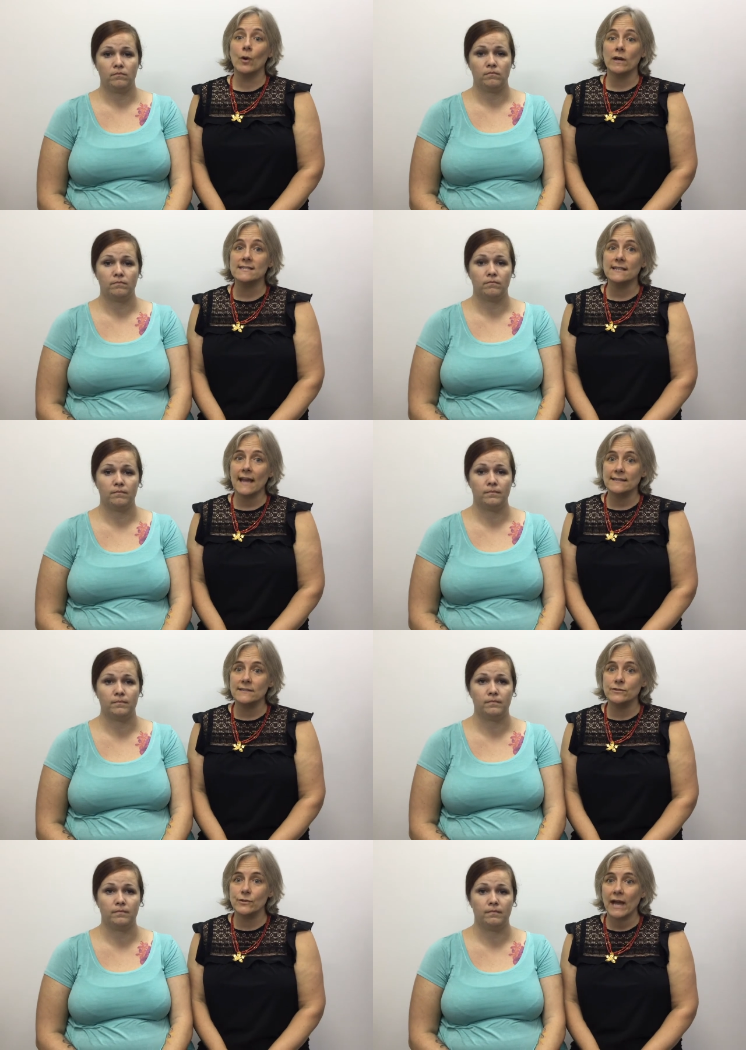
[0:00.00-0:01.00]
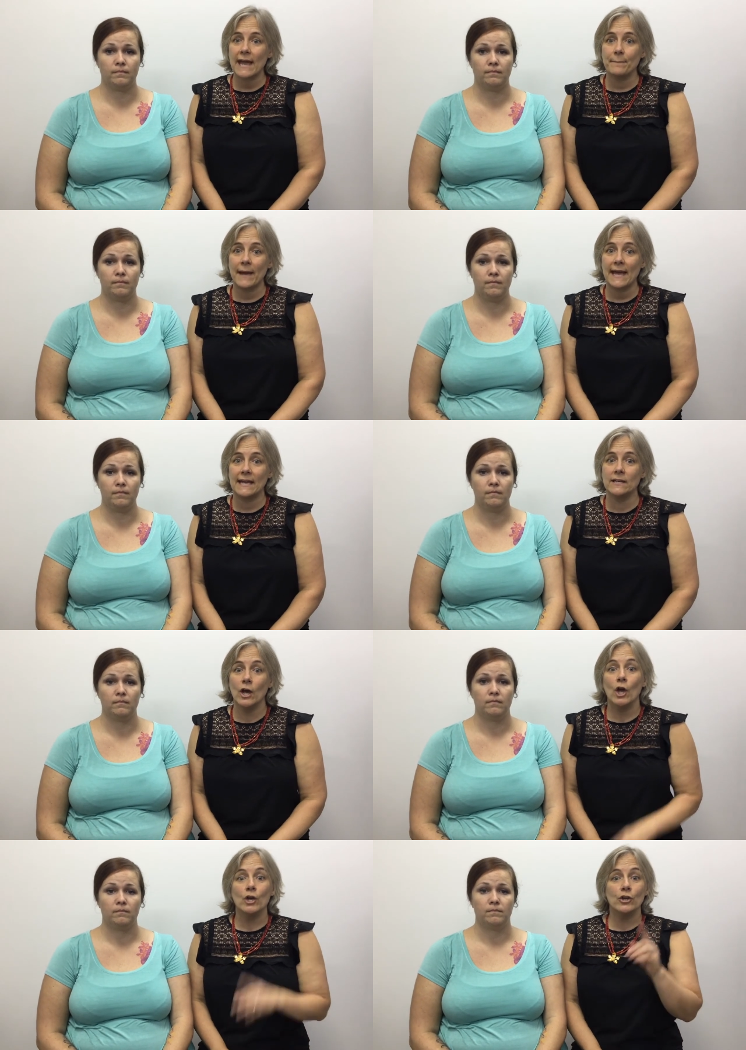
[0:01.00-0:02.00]
Speaker 1: you are selected to
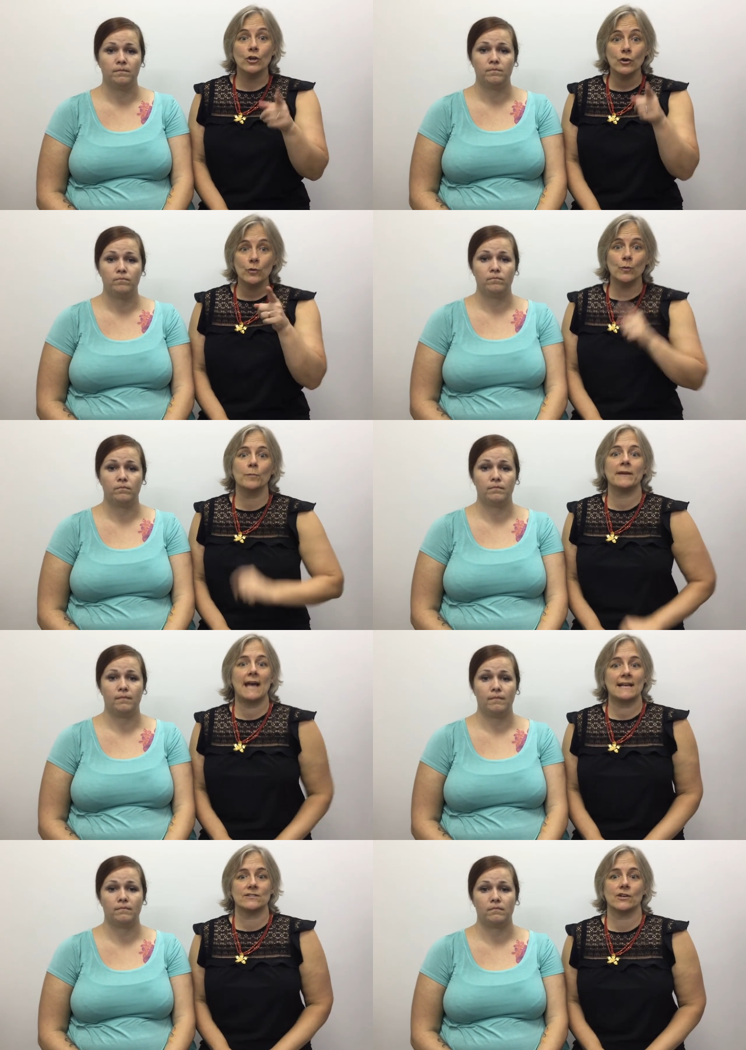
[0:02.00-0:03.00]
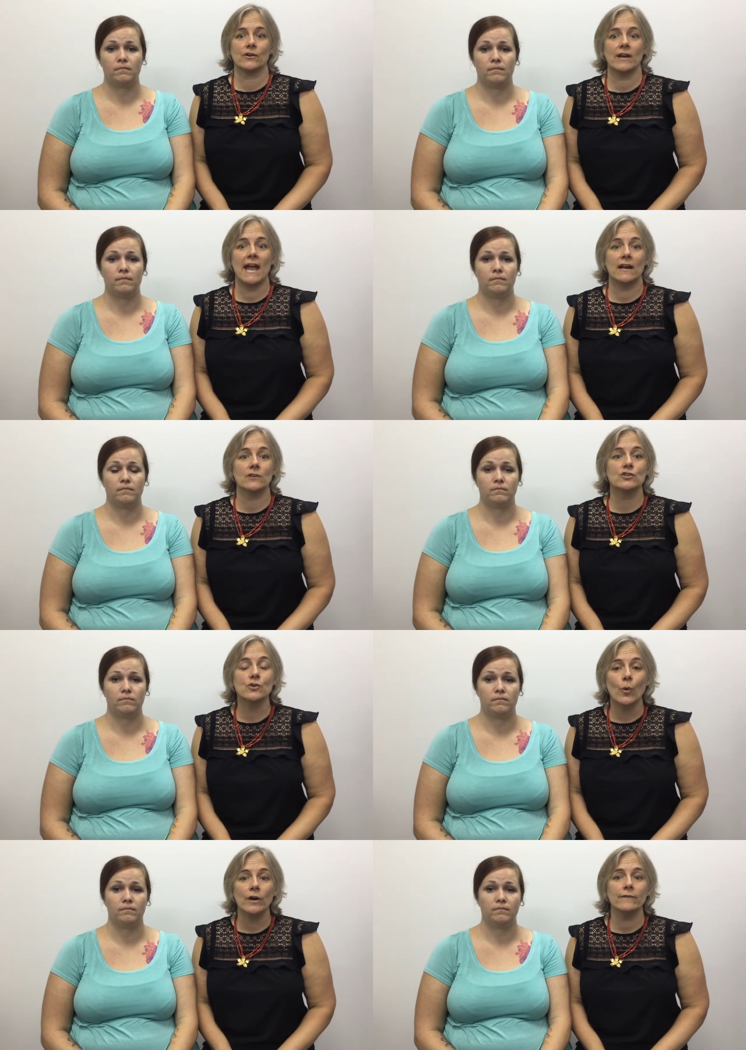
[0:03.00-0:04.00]
campaign, you will be asked to create a
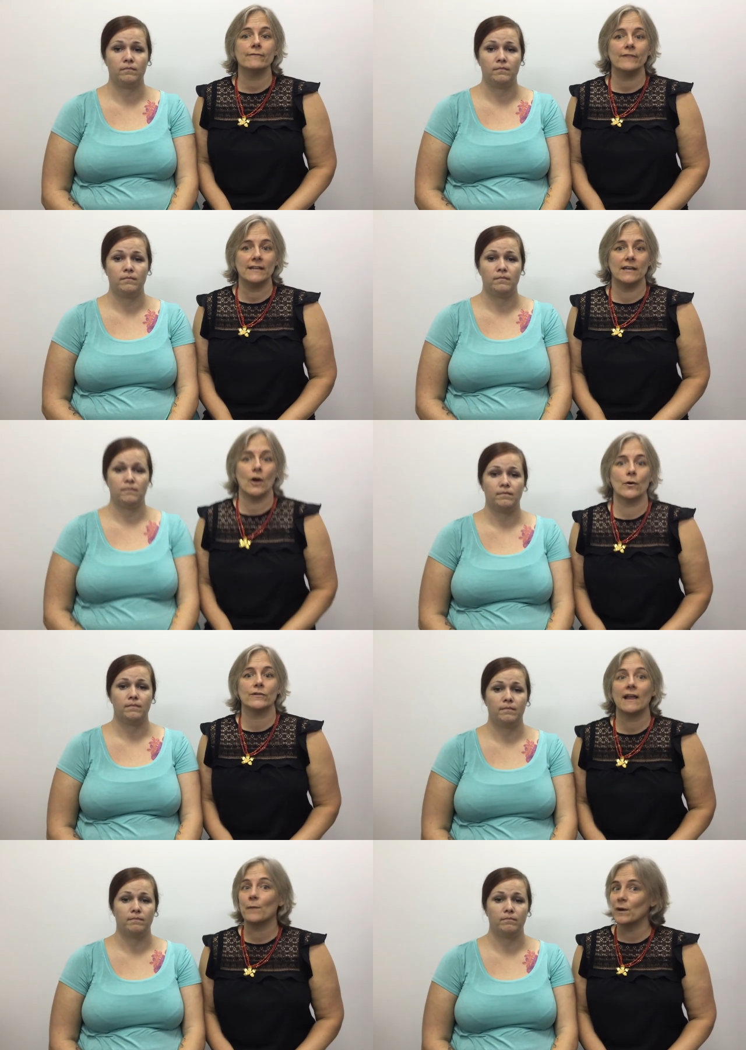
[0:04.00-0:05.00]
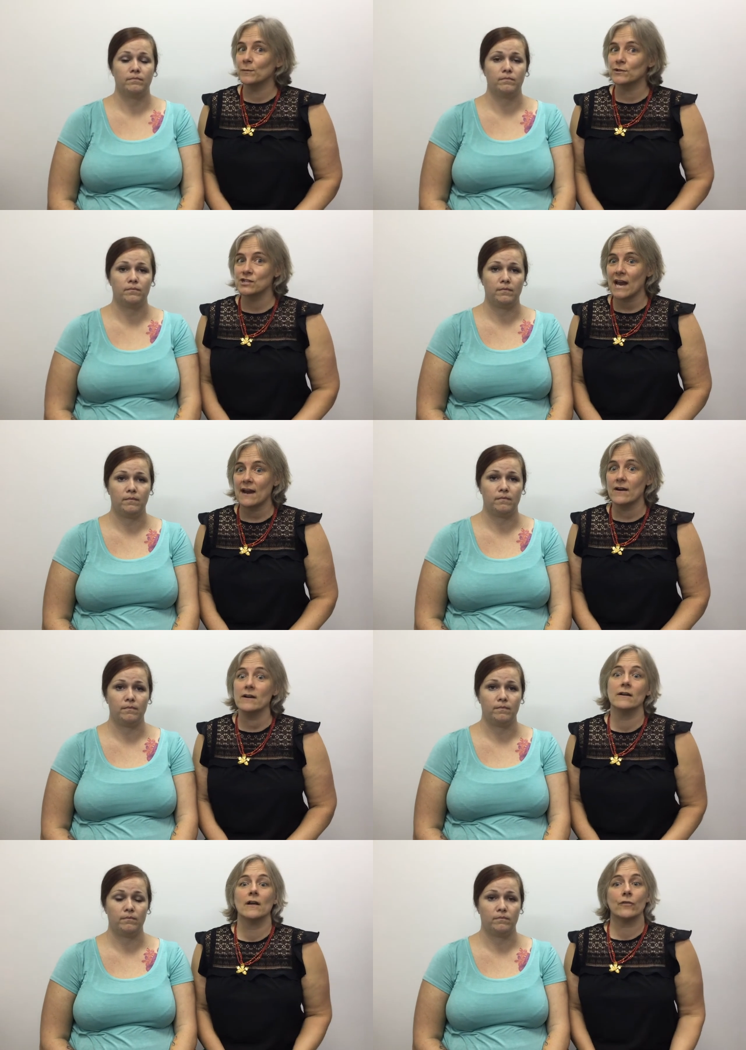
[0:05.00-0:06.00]
short video that we
Speaker 2: will
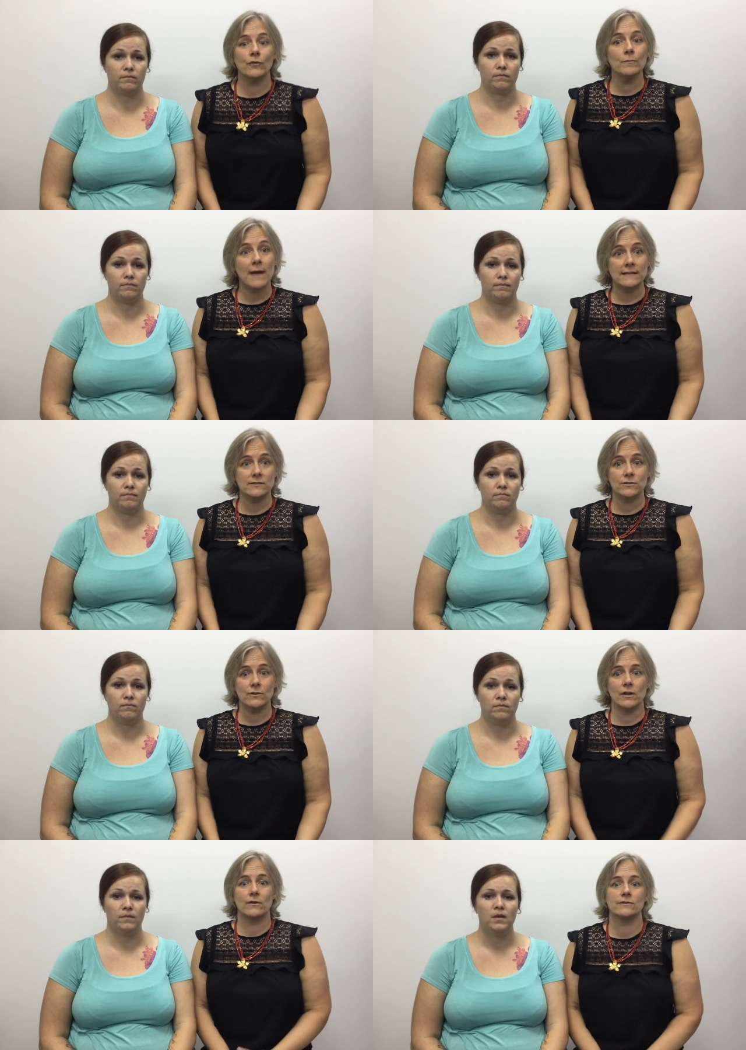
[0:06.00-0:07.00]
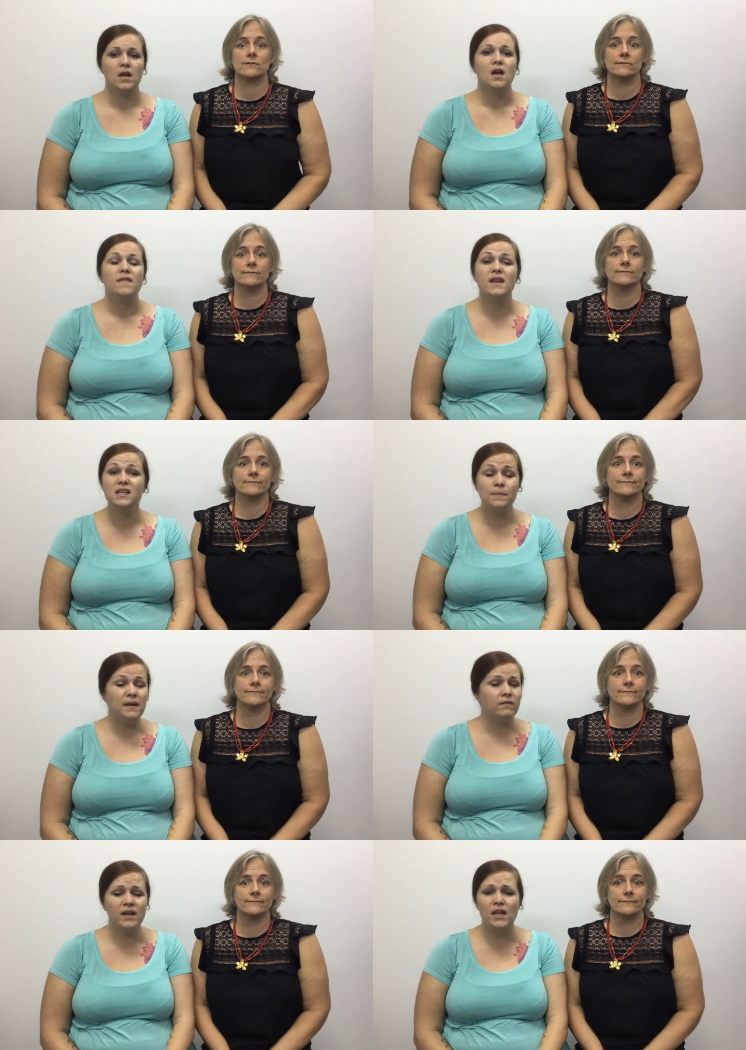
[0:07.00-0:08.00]
share through Met Studios. This
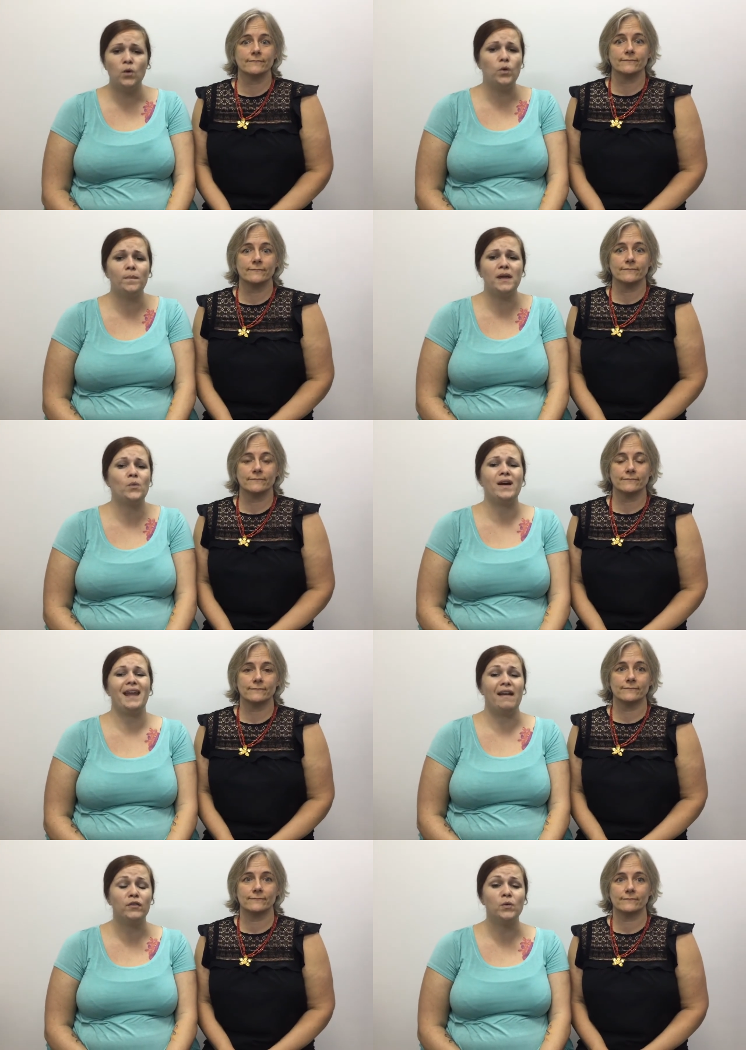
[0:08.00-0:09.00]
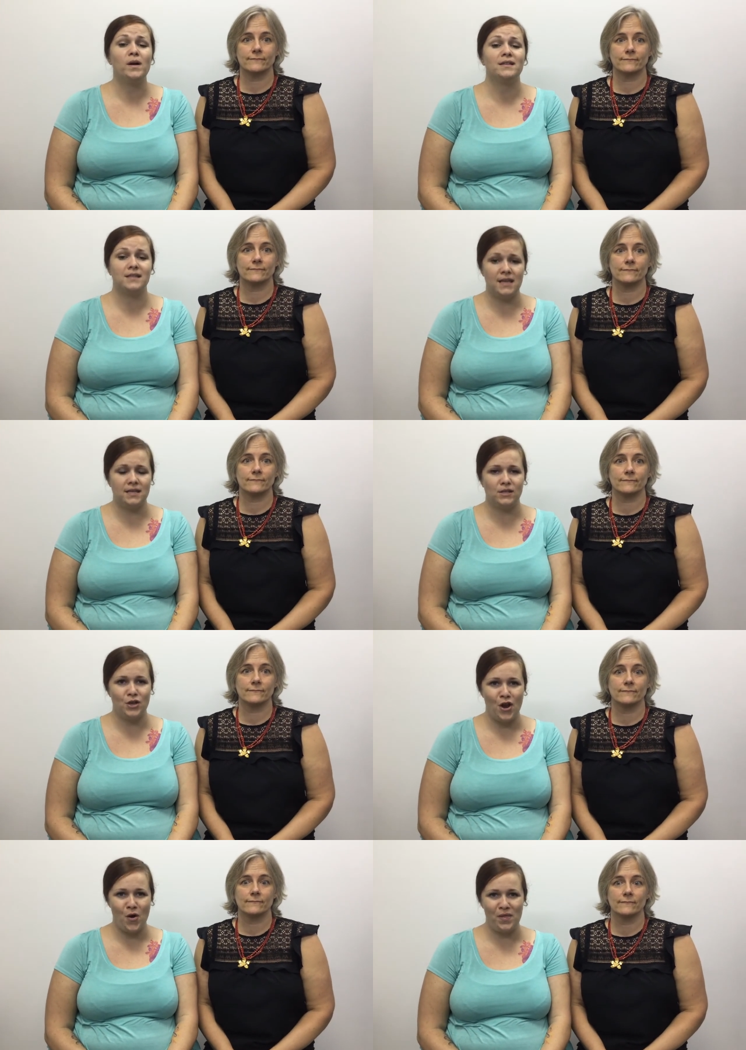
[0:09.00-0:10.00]
video will be what everyone sees
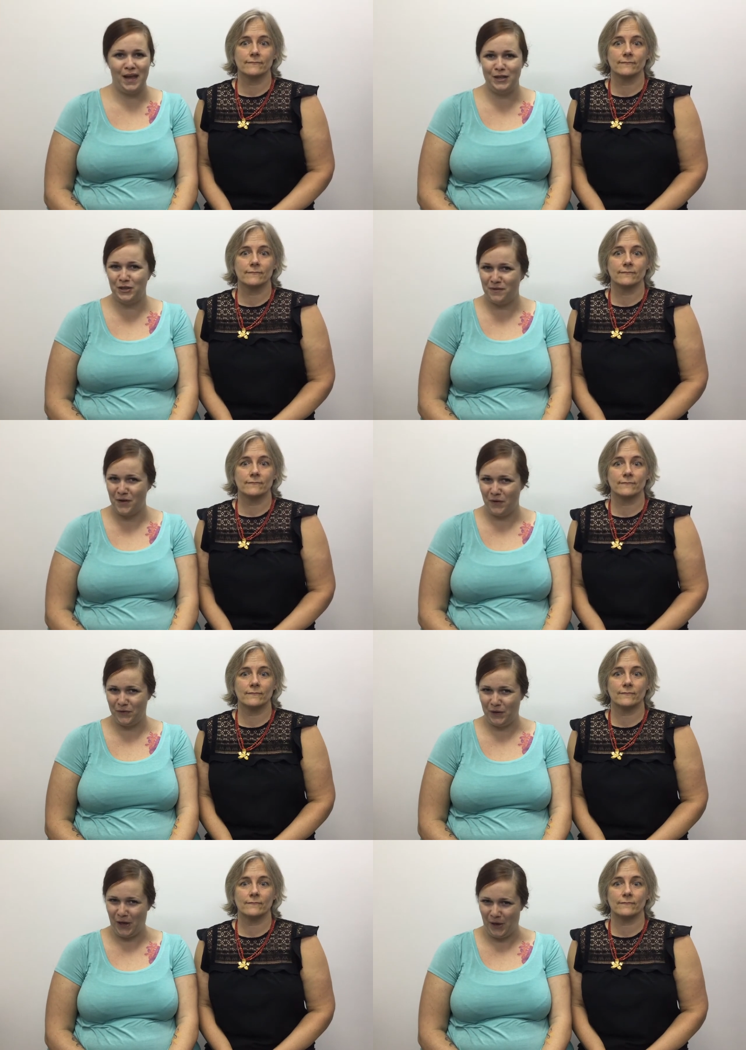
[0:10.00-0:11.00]
to know they should vote for